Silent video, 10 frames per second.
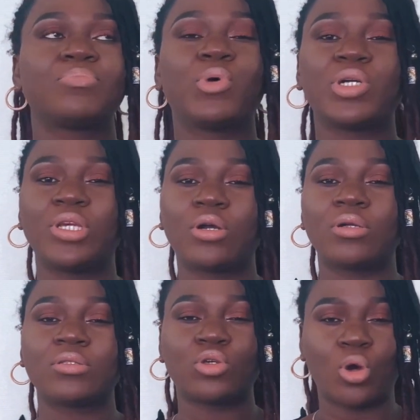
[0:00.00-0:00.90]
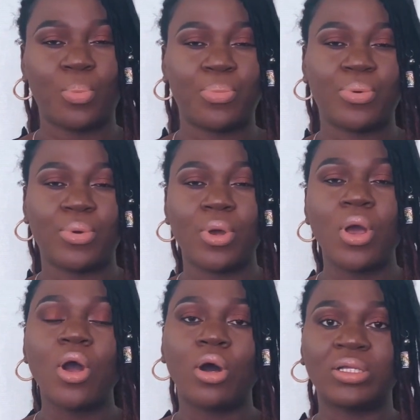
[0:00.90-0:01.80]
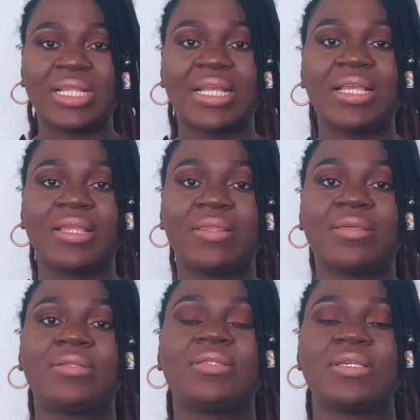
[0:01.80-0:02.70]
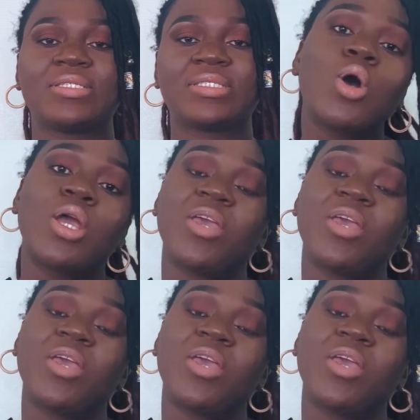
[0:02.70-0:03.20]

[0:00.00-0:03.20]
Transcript: body contour underneath this.